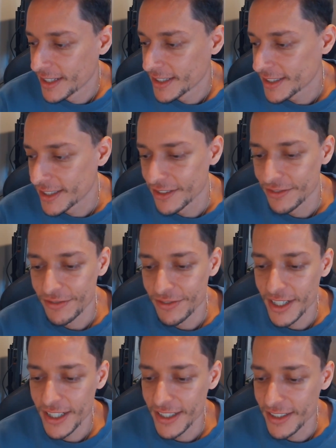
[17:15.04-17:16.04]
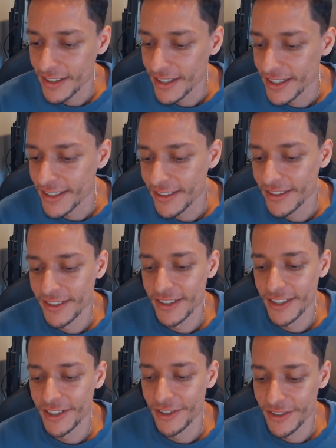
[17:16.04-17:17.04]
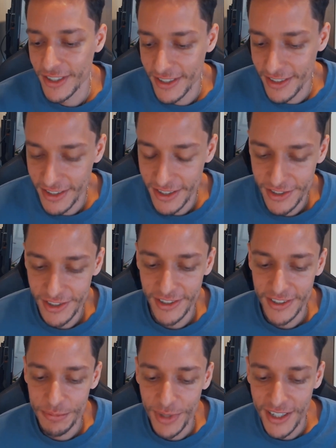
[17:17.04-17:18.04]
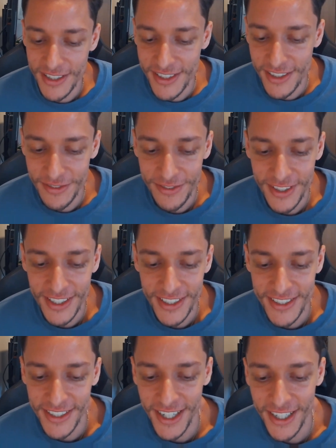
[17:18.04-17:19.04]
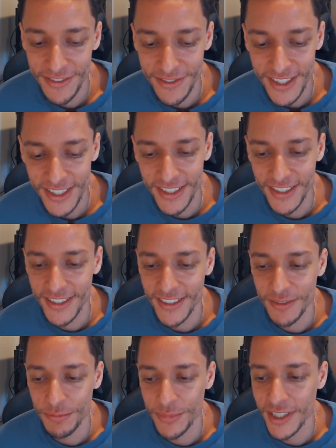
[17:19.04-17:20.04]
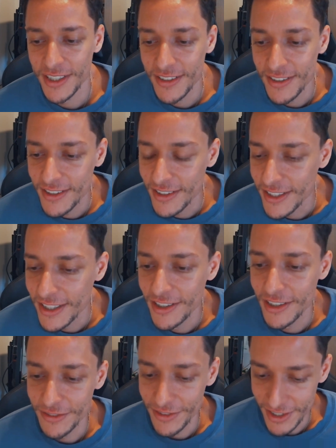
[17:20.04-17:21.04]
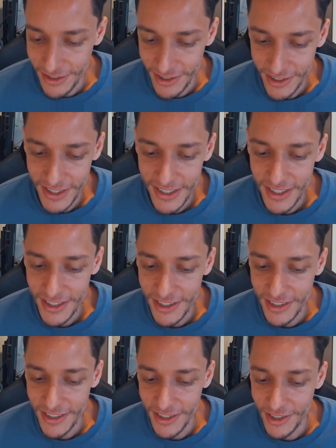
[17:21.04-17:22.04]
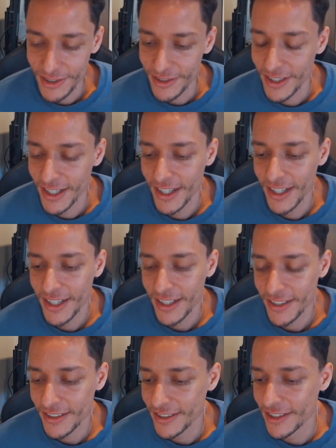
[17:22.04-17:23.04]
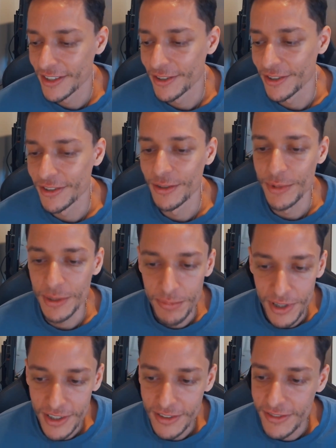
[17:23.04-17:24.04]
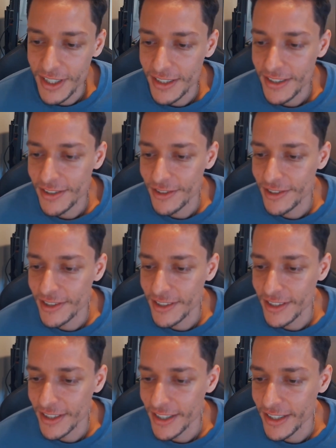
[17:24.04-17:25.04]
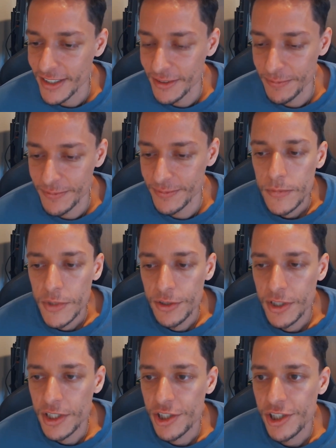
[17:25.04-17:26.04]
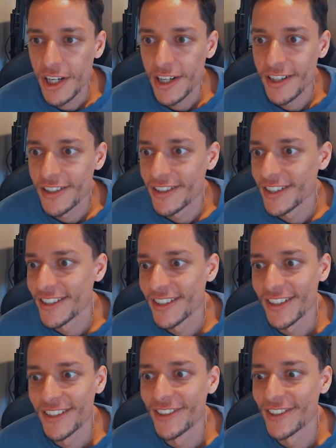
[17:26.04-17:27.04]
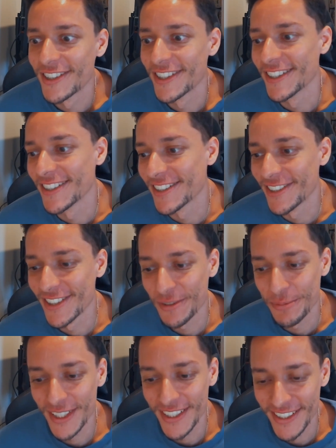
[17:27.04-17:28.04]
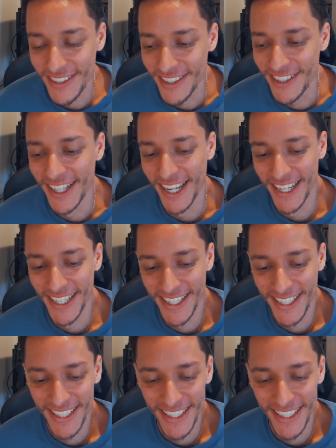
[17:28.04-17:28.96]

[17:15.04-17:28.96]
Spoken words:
convey, like, these are all the positive things that I've seen being the leader of this organization. So, you'll be part of that story. Like, you can share in the glory, so to speak, like